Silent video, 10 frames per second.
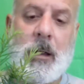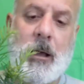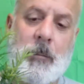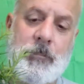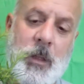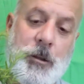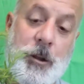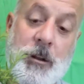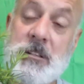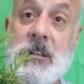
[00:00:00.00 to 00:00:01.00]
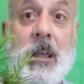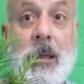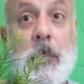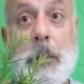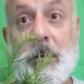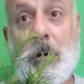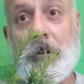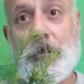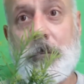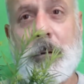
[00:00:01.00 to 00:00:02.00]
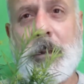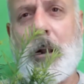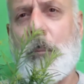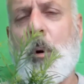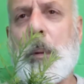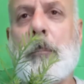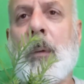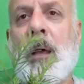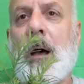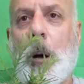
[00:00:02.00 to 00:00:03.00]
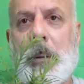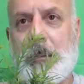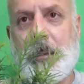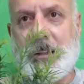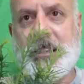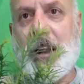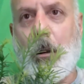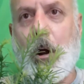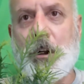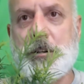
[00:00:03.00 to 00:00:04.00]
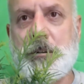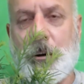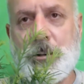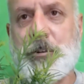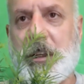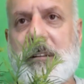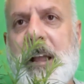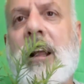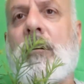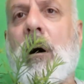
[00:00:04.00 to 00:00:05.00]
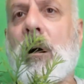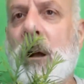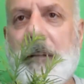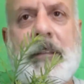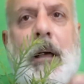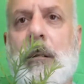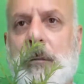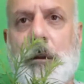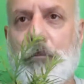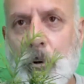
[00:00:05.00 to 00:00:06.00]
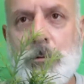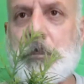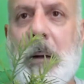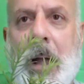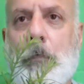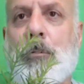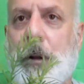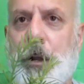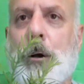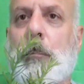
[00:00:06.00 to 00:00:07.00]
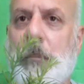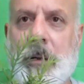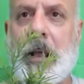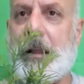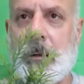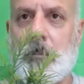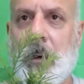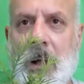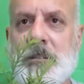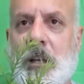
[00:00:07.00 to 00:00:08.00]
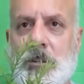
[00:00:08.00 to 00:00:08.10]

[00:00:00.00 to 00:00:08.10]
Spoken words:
And you're going to see, it might be ready for, you know, it's in a large nursery container. I'll cut the roots back pretty good and get it into bonsai